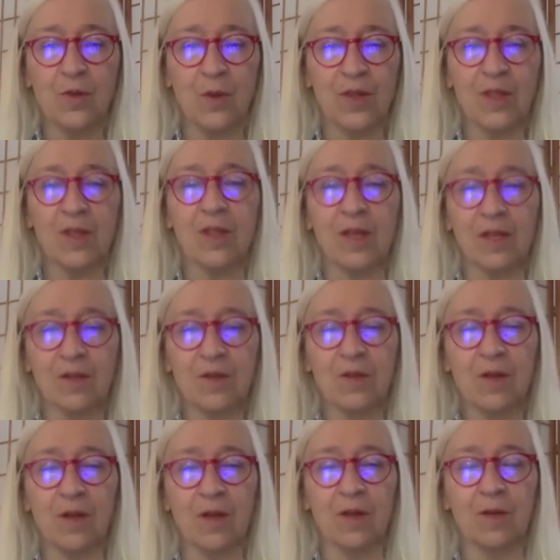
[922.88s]
So I think
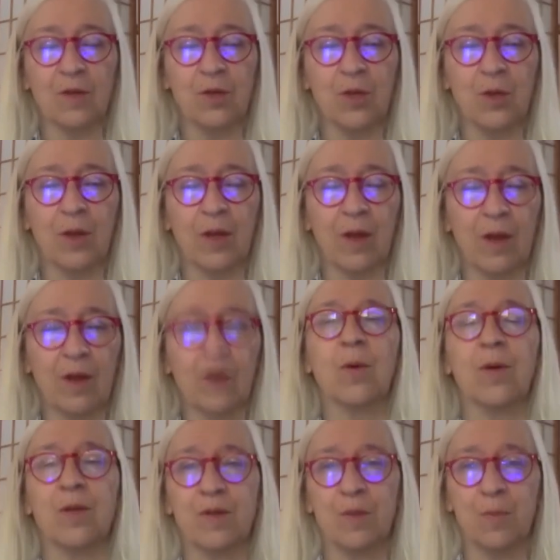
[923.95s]
that's showing an
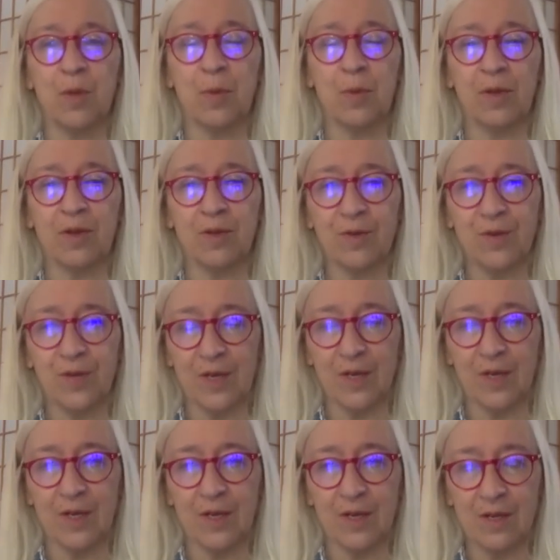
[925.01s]
increase in people interested
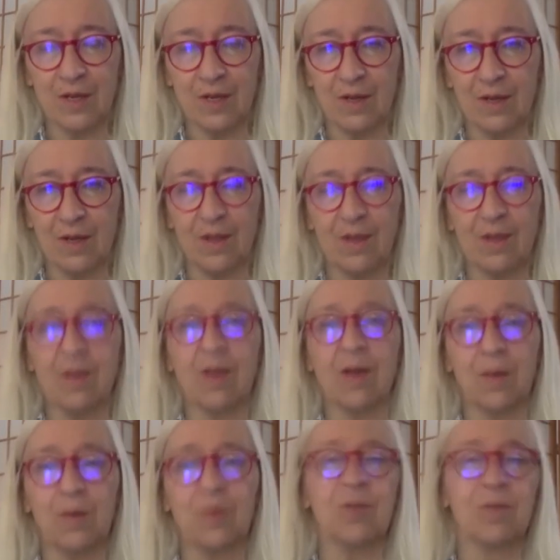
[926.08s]
in this
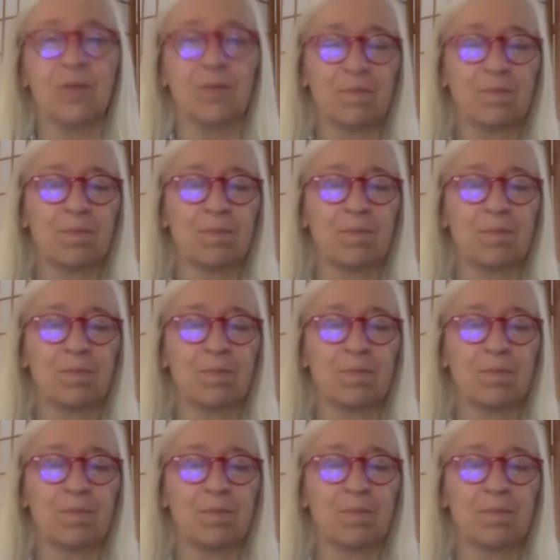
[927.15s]
option.